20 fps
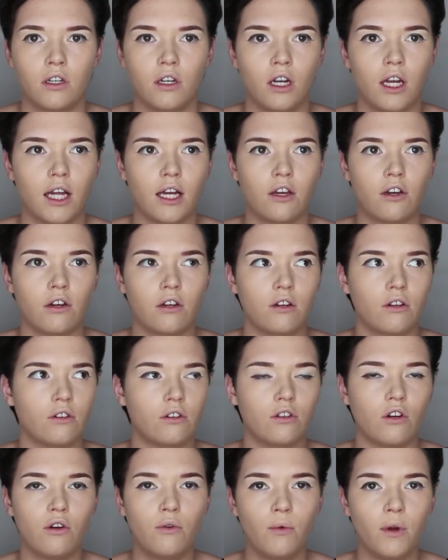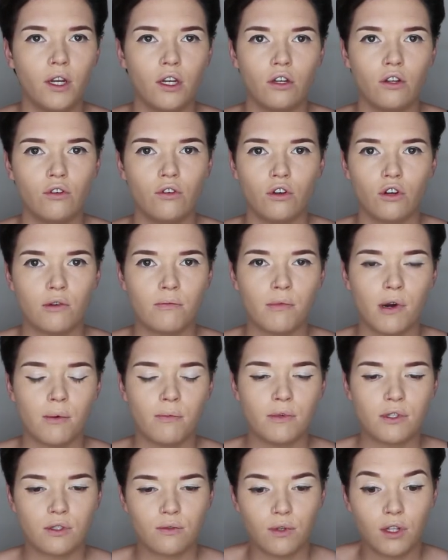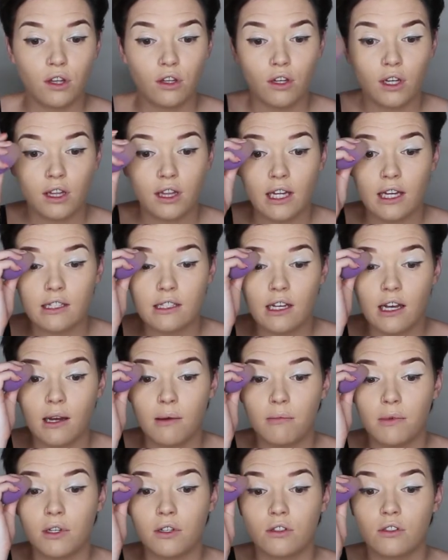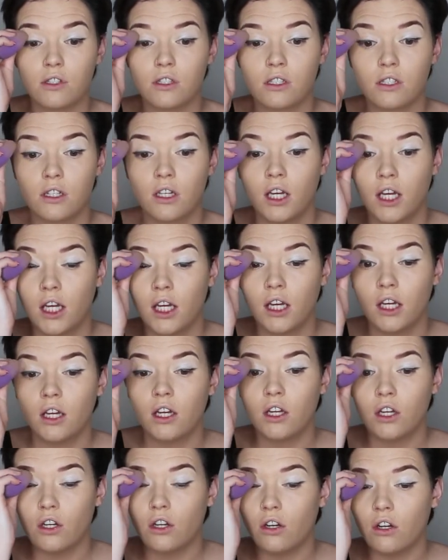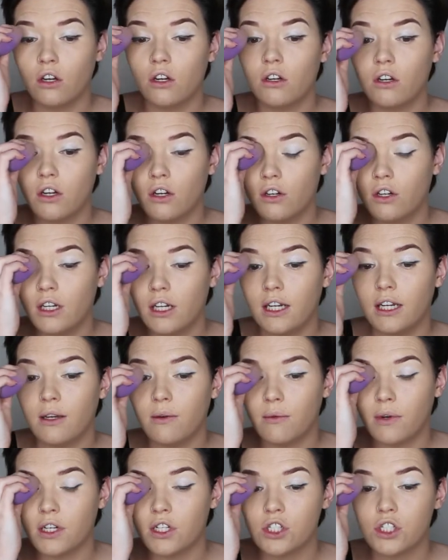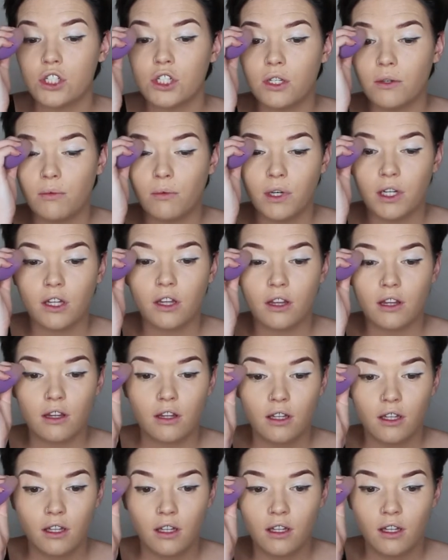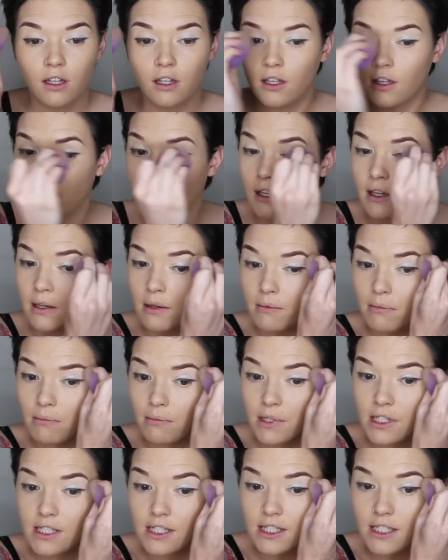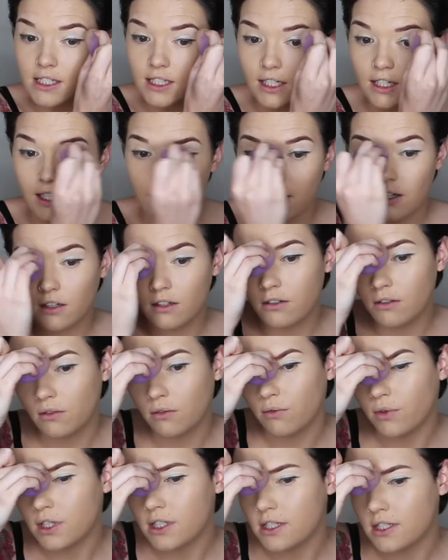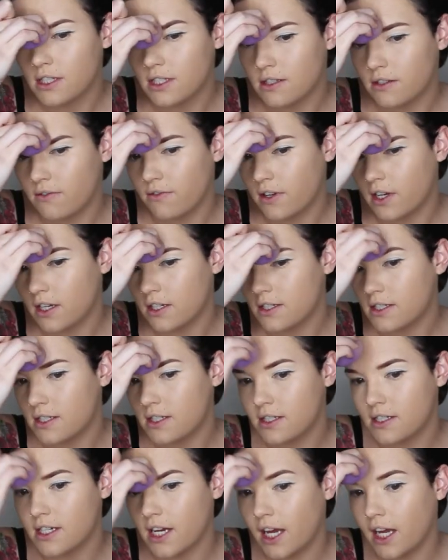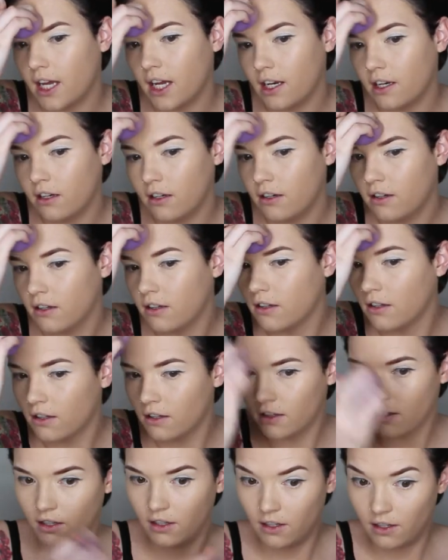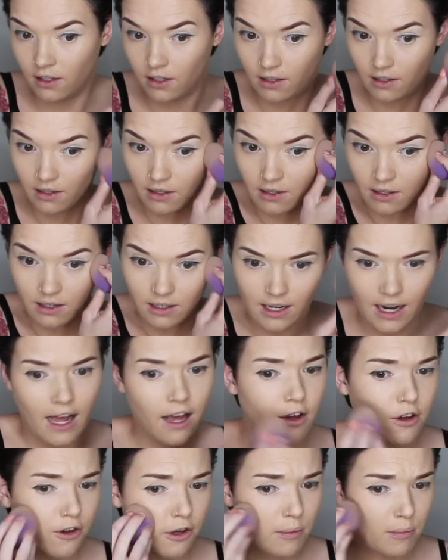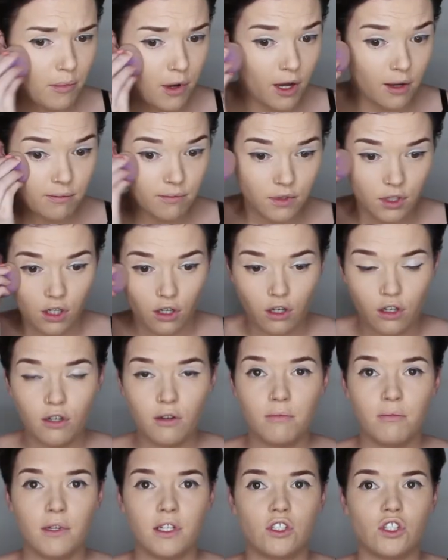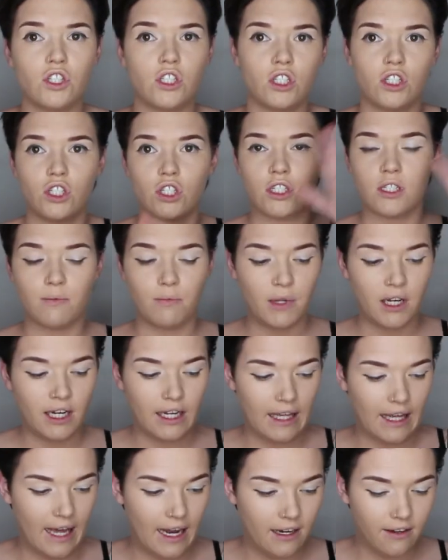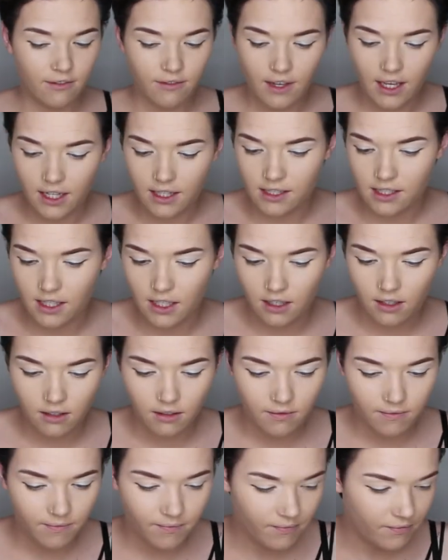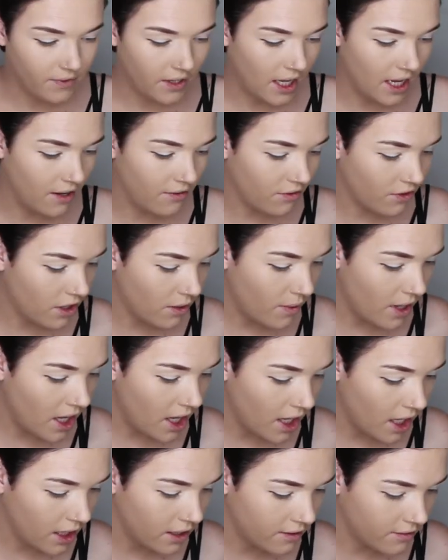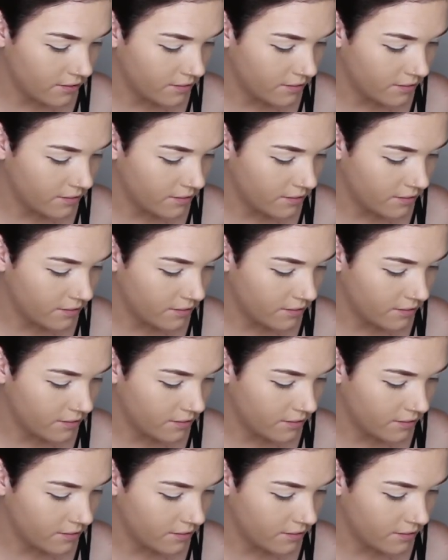Like, no one knew her mom was with her at that time because not only was she with Mister What's-His-Face, Steyn, now her mom's home and she's just been gallivanting everywhere.